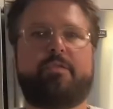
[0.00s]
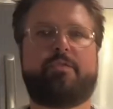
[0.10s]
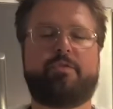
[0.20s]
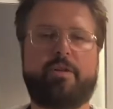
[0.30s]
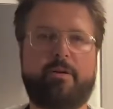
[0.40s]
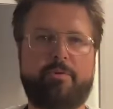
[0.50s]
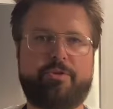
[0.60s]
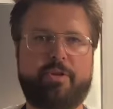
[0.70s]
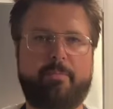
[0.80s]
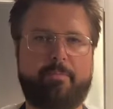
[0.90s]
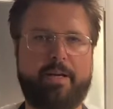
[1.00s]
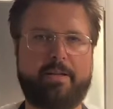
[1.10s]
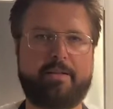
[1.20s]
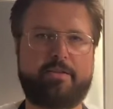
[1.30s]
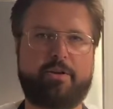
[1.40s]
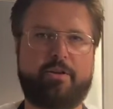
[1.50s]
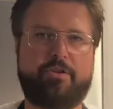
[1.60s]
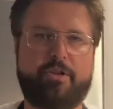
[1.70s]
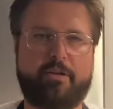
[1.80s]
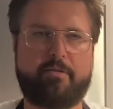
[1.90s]
So now we're just going to bake this tart
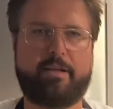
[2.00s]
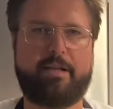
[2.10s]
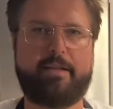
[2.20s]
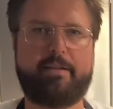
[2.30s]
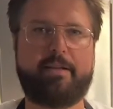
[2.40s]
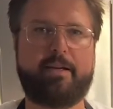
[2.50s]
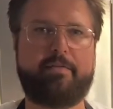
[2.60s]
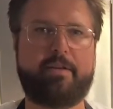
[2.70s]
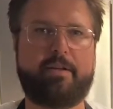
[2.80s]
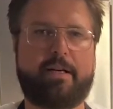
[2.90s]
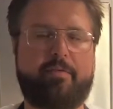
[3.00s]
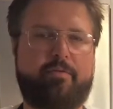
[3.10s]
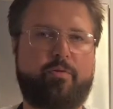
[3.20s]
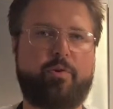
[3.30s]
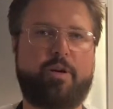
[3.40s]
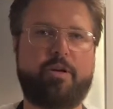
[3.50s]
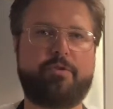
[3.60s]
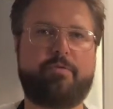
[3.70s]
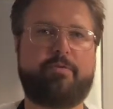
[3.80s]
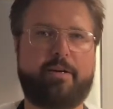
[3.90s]
shell in the oven at
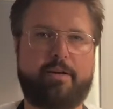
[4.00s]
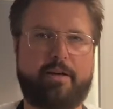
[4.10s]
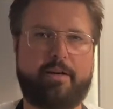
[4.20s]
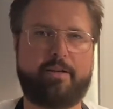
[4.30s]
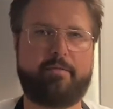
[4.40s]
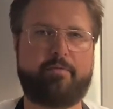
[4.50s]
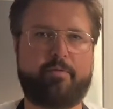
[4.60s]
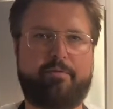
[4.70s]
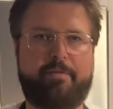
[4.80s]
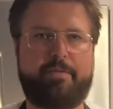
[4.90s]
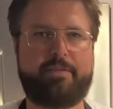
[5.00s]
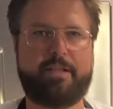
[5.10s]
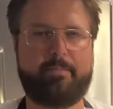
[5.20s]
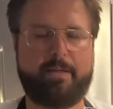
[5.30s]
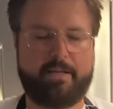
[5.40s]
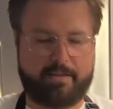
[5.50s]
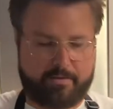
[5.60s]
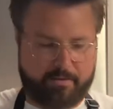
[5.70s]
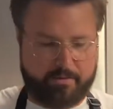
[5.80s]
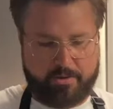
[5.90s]
400 Fahrenheit for 15
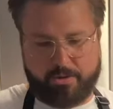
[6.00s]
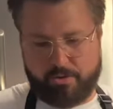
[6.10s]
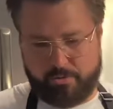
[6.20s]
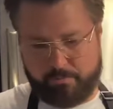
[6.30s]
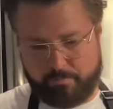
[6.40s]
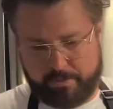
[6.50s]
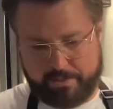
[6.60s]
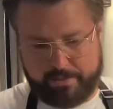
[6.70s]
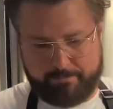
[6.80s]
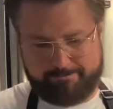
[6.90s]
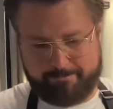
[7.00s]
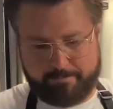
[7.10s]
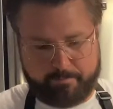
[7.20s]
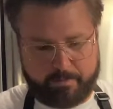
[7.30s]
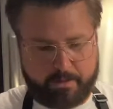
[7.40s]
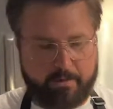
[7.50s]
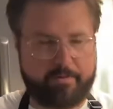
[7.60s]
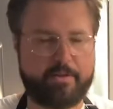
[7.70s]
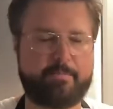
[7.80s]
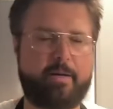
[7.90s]
minutes. But
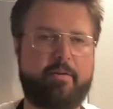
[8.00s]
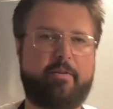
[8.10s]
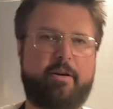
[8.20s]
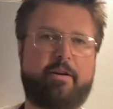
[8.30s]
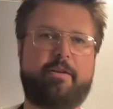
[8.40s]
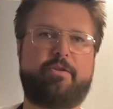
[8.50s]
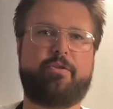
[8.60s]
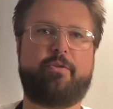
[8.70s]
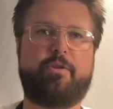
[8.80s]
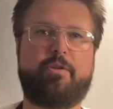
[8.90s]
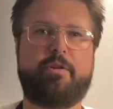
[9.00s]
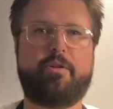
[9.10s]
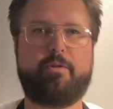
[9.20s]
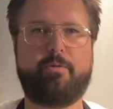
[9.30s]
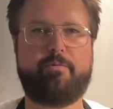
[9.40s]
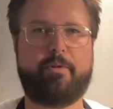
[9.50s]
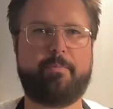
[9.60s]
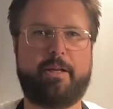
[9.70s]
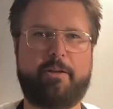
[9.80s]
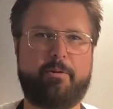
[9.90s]
ovens may vary, so you could go from
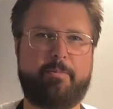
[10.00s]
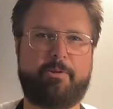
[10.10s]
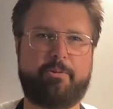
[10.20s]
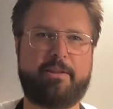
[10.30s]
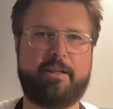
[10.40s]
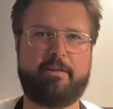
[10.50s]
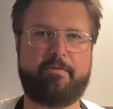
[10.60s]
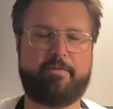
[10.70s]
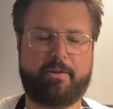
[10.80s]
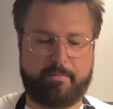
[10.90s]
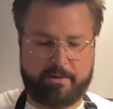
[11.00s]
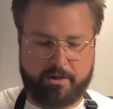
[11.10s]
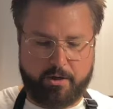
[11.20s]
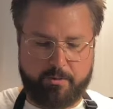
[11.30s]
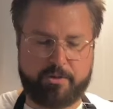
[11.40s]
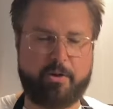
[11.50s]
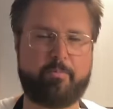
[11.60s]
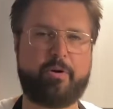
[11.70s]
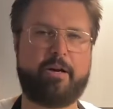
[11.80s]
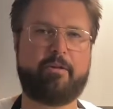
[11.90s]
anywhere between 10 to 15 minutes. I'm just going to
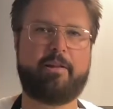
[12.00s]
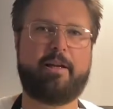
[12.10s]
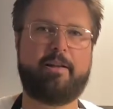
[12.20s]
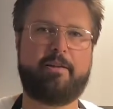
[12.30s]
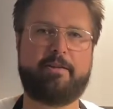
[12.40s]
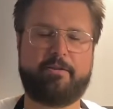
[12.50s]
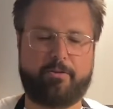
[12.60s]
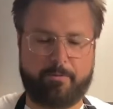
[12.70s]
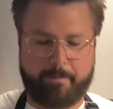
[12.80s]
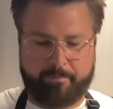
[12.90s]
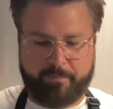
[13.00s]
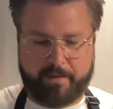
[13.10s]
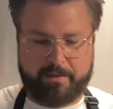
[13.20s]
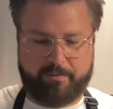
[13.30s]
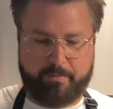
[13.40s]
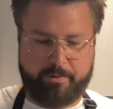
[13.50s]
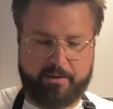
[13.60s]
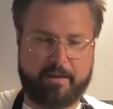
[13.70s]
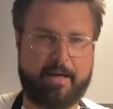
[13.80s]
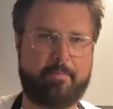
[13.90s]
brown it lightly. So if you put
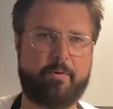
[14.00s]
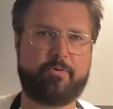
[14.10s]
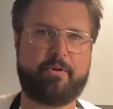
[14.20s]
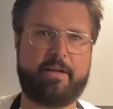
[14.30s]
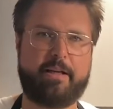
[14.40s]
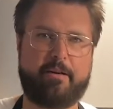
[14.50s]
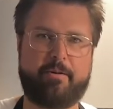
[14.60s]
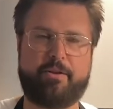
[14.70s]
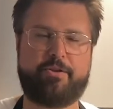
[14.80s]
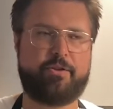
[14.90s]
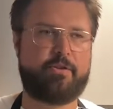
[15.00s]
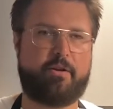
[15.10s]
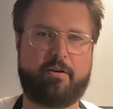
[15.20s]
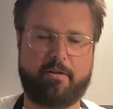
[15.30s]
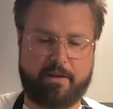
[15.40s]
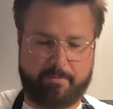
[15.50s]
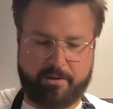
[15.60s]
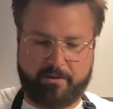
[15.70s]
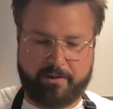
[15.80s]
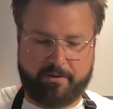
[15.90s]
the apples right now, it's just all going to be
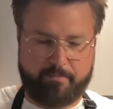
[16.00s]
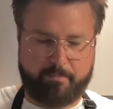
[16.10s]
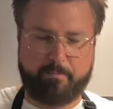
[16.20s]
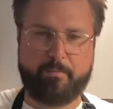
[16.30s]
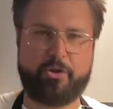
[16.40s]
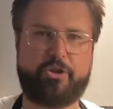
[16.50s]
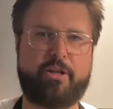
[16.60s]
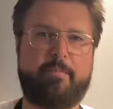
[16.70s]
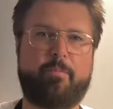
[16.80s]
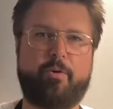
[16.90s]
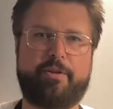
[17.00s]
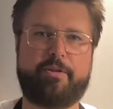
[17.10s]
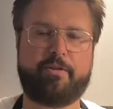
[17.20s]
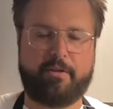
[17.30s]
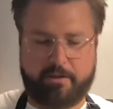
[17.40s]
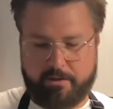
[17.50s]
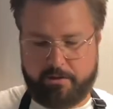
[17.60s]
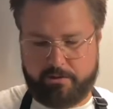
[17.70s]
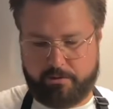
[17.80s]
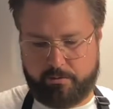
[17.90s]
all mushy and moist.
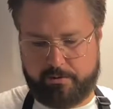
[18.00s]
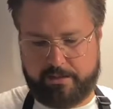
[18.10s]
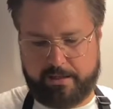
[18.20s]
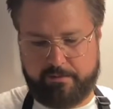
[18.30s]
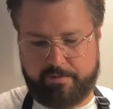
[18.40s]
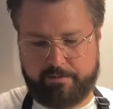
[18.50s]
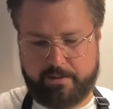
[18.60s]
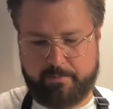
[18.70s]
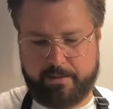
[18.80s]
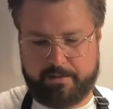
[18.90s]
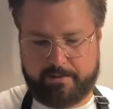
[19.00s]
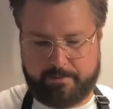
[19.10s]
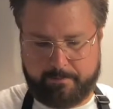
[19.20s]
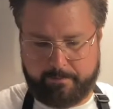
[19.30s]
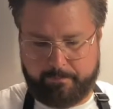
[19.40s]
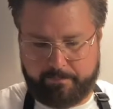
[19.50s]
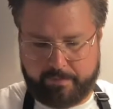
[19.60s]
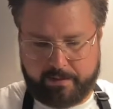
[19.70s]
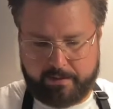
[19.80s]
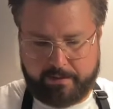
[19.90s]
So 10-15 minutes
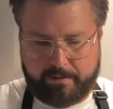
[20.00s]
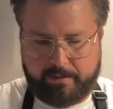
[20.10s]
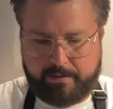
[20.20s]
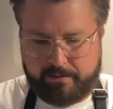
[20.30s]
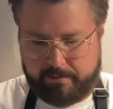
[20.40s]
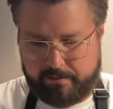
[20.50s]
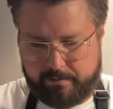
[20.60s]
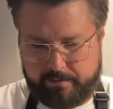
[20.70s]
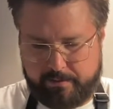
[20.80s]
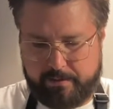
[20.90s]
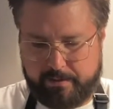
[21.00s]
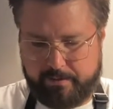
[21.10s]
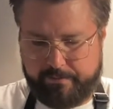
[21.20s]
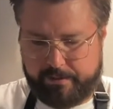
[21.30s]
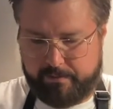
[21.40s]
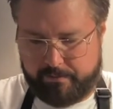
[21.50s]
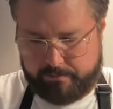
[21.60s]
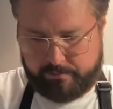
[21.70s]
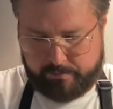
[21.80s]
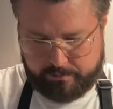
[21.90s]
in the oven,
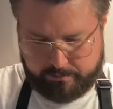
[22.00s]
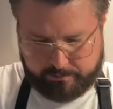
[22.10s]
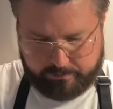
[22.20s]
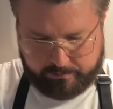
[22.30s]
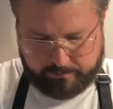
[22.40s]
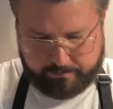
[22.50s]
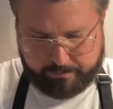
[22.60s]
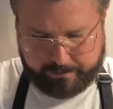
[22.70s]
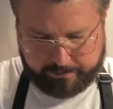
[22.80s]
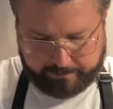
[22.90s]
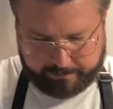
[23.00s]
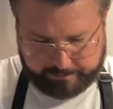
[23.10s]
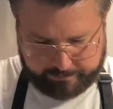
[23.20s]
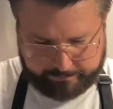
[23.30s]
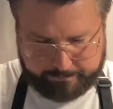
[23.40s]
baked like that.